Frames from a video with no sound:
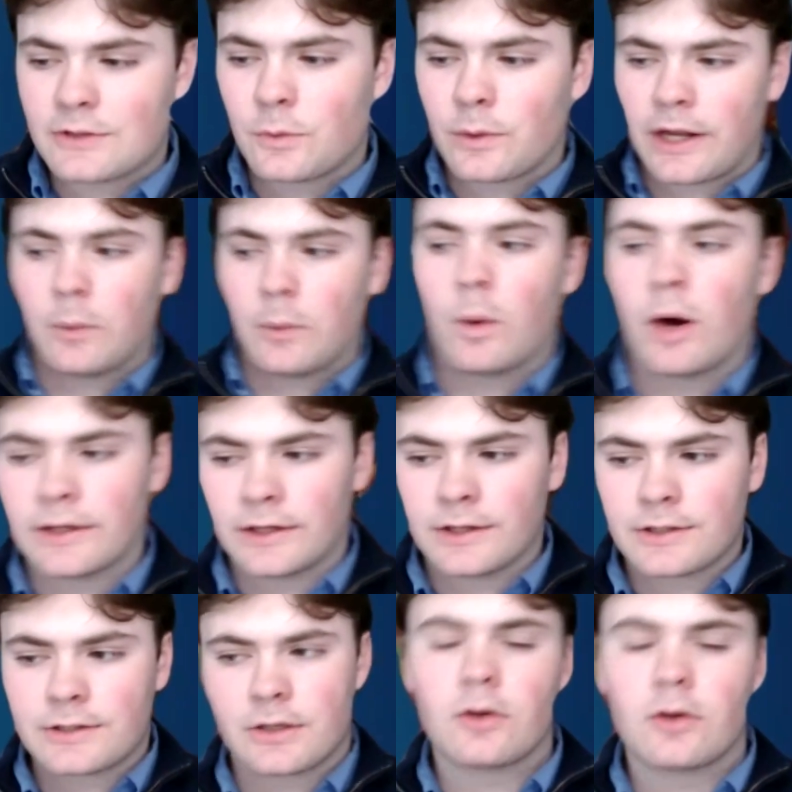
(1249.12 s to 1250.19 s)
what I wanted to
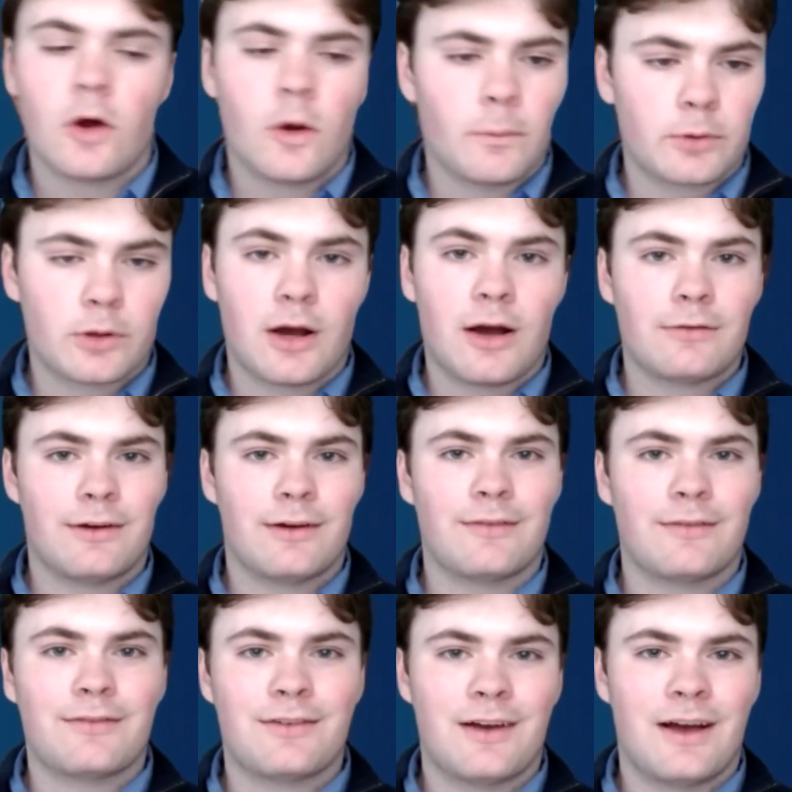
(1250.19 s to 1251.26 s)
start Homebrew off
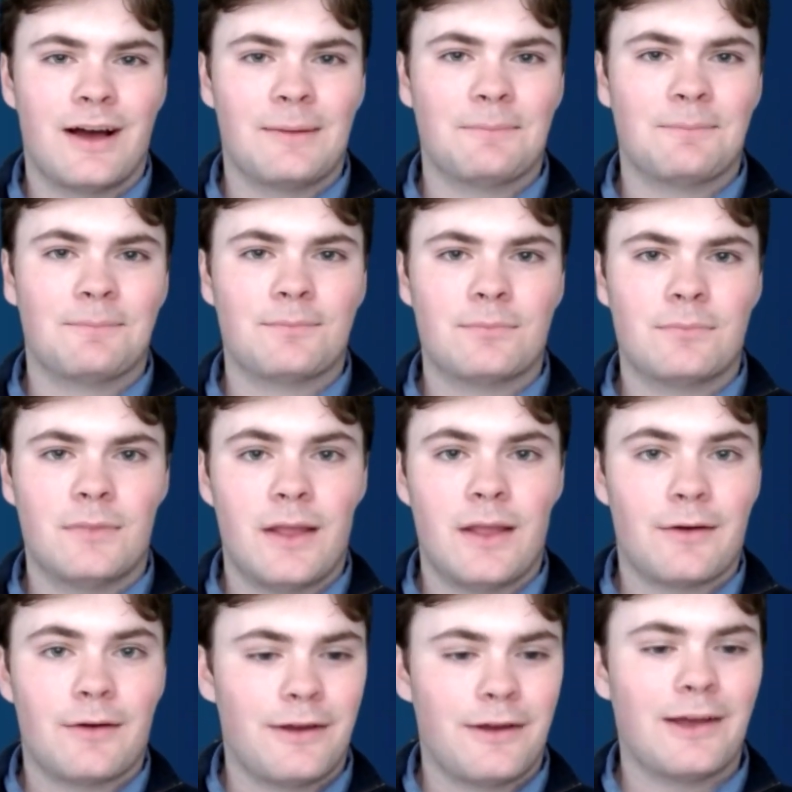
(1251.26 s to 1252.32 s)
of.
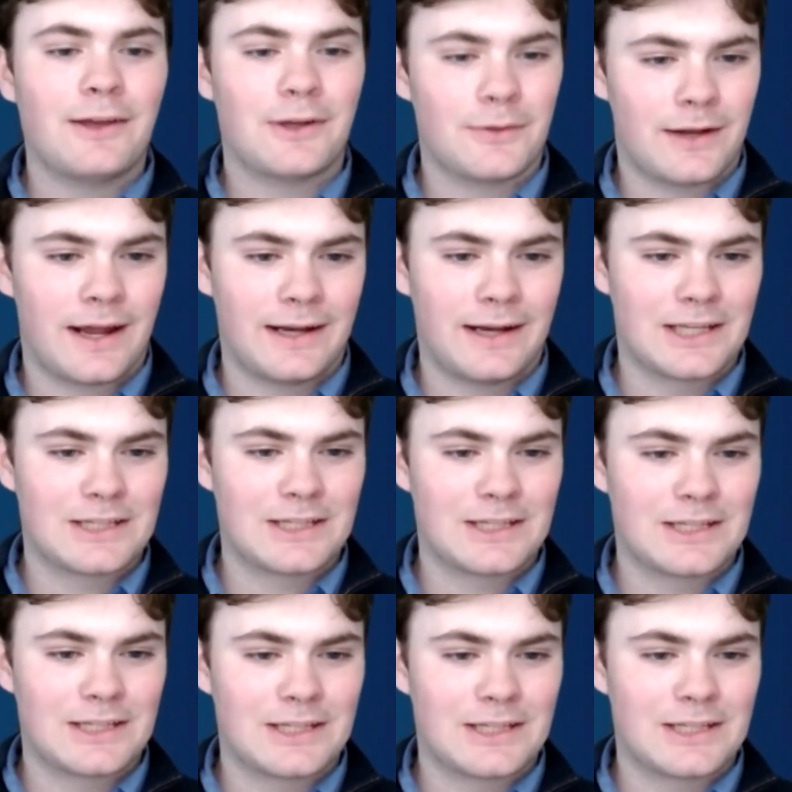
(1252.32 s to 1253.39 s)
The failure that I'd
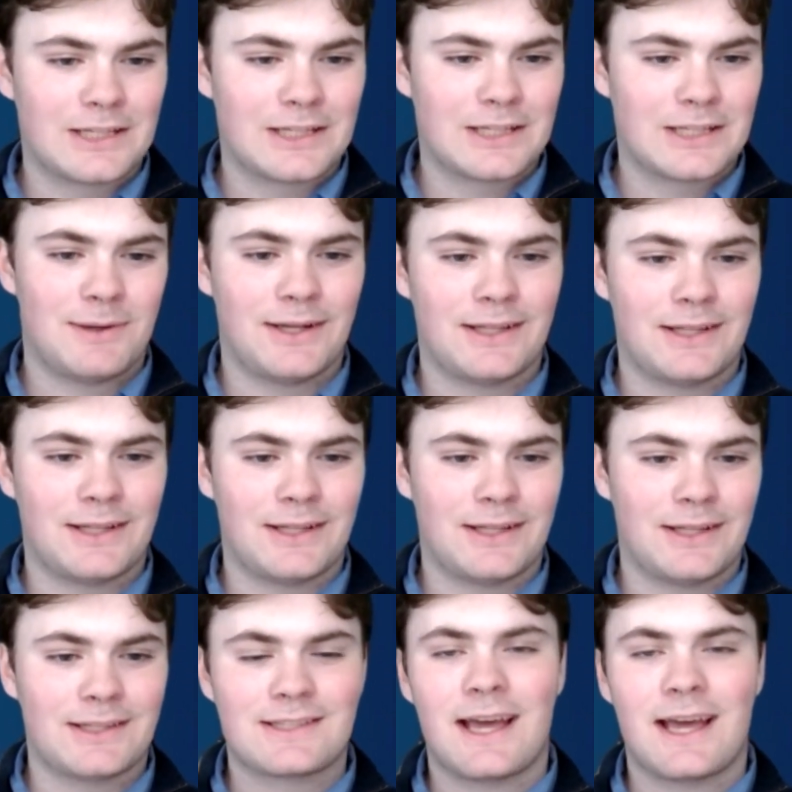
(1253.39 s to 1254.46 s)

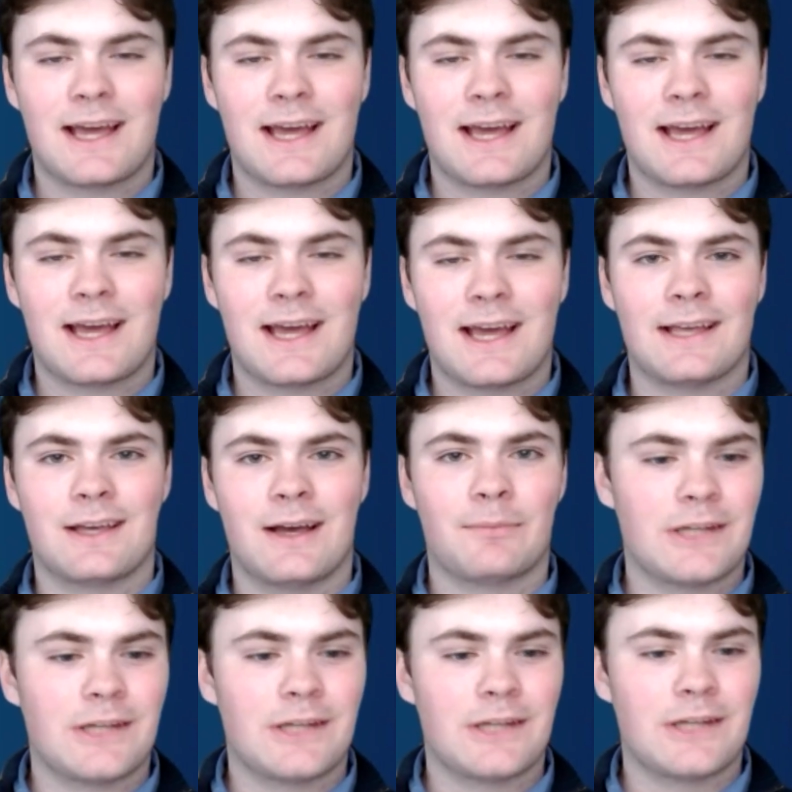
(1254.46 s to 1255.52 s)
experienced
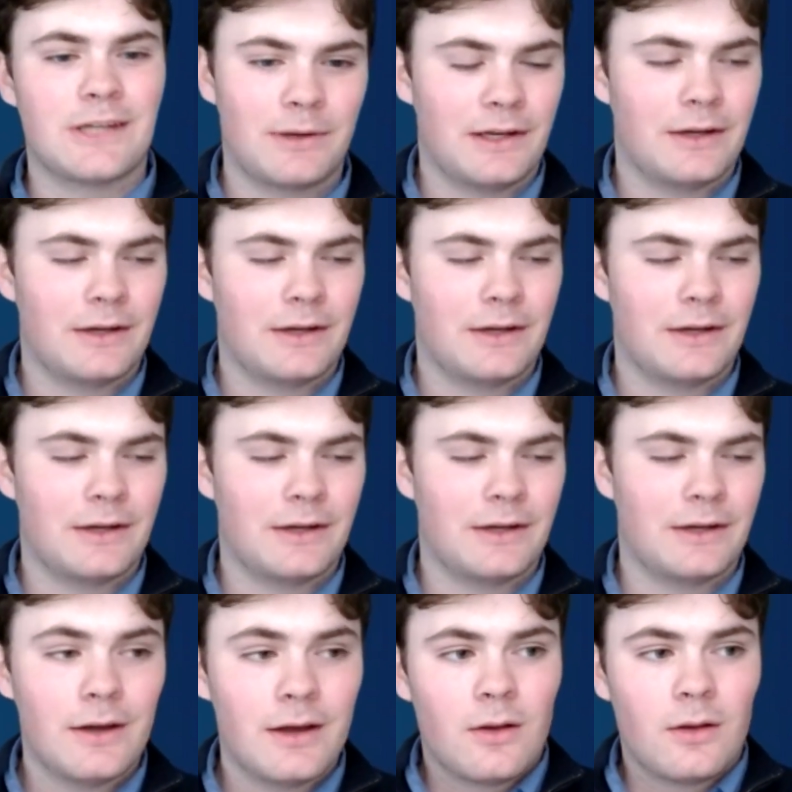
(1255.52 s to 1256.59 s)
as a tech
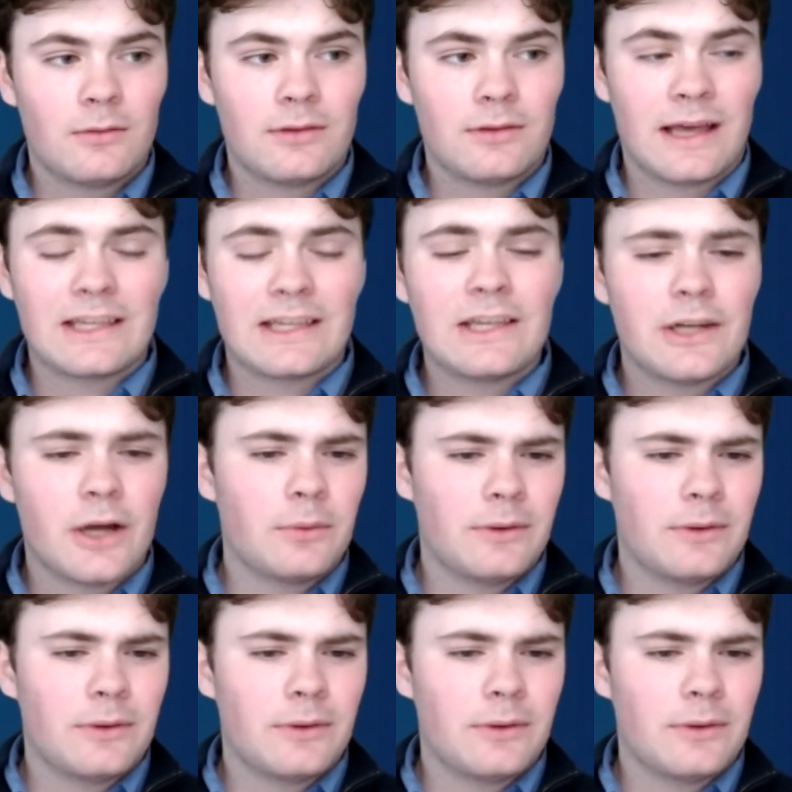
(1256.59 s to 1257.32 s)
repair company,